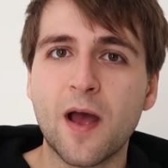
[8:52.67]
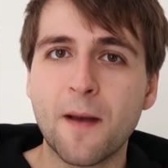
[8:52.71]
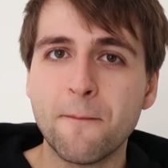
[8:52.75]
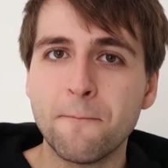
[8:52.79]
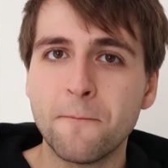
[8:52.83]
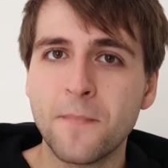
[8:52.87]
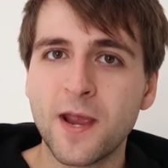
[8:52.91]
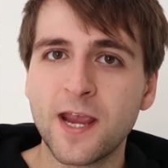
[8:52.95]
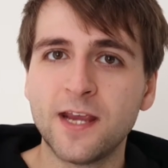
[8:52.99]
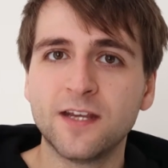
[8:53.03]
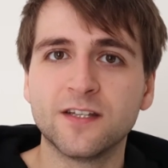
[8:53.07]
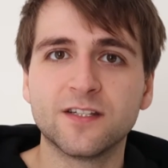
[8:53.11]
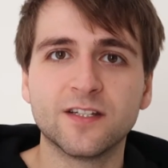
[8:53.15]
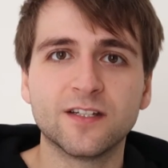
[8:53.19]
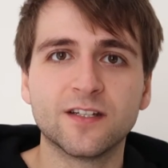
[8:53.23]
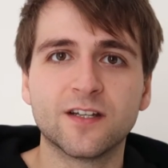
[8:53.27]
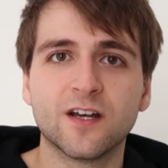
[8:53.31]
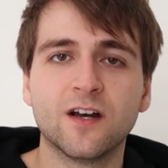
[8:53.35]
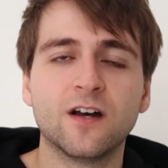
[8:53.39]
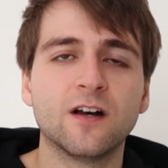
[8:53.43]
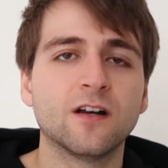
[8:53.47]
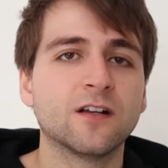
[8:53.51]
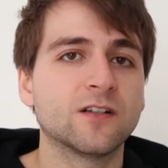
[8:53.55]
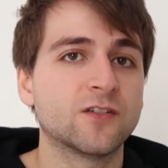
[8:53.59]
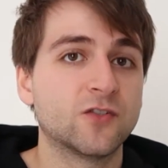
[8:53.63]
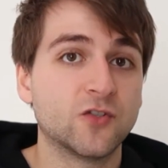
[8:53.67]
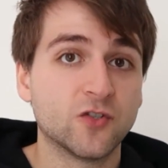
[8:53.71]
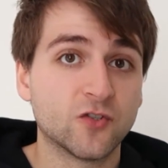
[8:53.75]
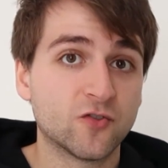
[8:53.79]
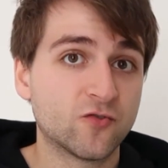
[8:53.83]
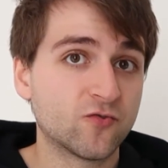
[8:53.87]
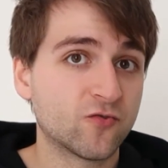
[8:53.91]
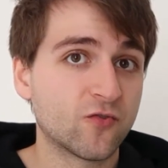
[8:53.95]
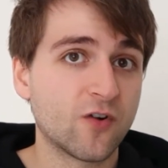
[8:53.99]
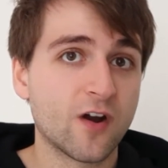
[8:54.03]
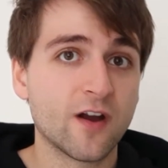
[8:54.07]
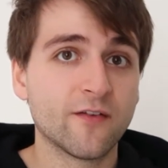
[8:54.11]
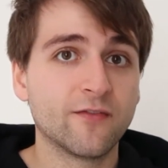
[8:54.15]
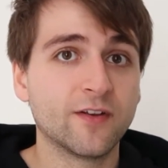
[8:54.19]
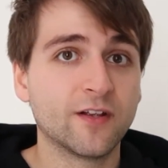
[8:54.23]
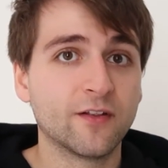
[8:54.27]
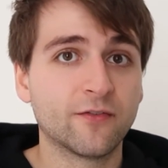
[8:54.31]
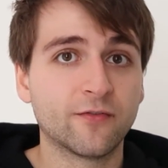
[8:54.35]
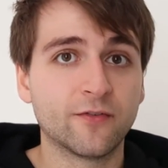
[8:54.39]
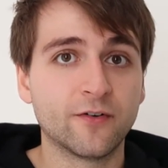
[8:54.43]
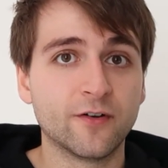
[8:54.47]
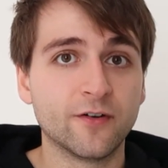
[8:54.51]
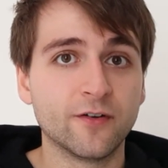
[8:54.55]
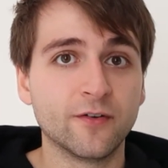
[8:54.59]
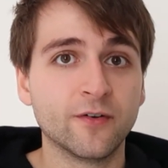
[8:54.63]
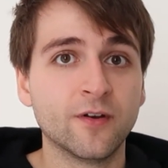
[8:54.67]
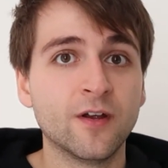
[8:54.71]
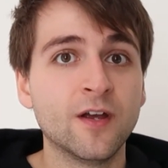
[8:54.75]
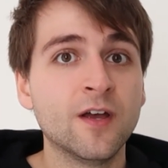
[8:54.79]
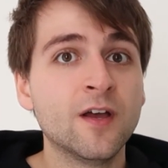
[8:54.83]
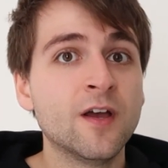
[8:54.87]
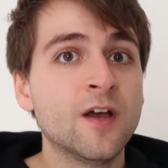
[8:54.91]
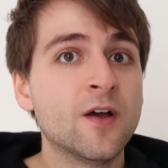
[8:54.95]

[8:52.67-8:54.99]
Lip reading: amazing cars just driving through.